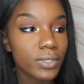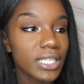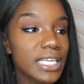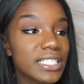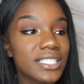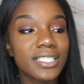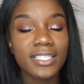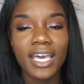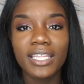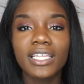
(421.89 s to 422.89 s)
release. This is
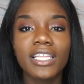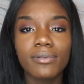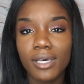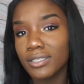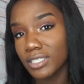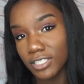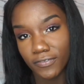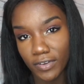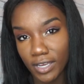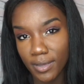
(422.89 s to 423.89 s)
not the lip
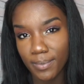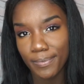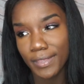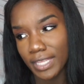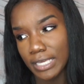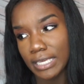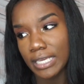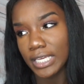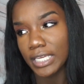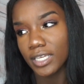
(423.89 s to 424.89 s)
glosses from
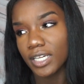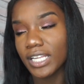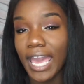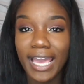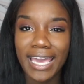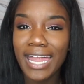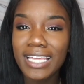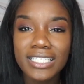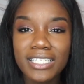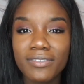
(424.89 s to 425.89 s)
the
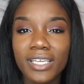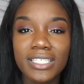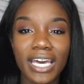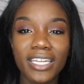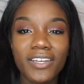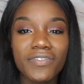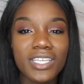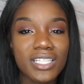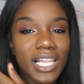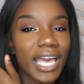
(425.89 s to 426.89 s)
Galaxy release. I didn't
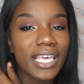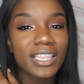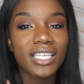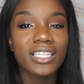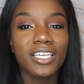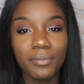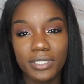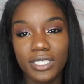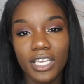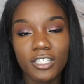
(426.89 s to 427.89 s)
really like the
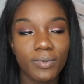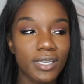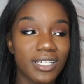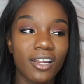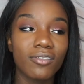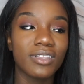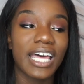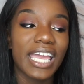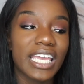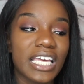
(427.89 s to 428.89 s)
lipsticks because I don't
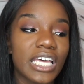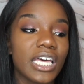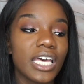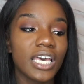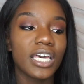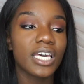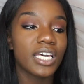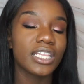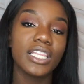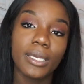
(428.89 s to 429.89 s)
like
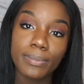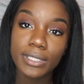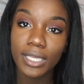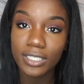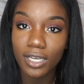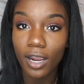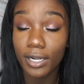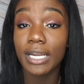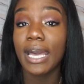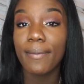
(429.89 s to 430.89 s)
lips that
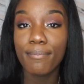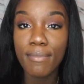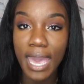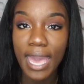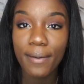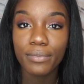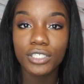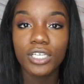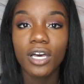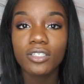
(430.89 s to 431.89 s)
are not matte, but
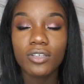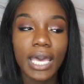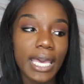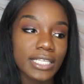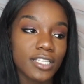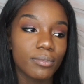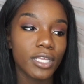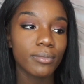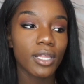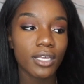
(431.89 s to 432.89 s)
she also had some
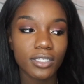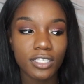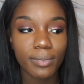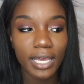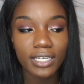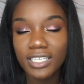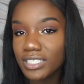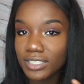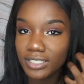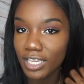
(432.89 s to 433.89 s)
lip glosses, but I
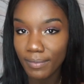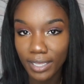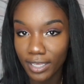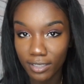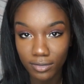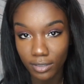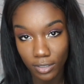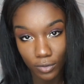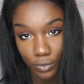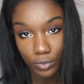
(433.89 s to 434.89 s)
didn't get my hands on
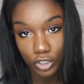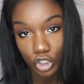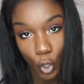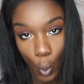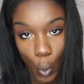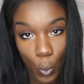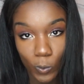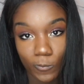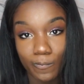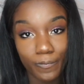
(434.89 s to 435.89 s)
those, so
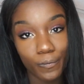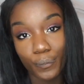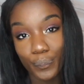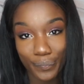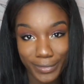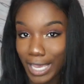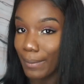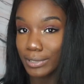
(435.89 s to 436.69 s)
I'm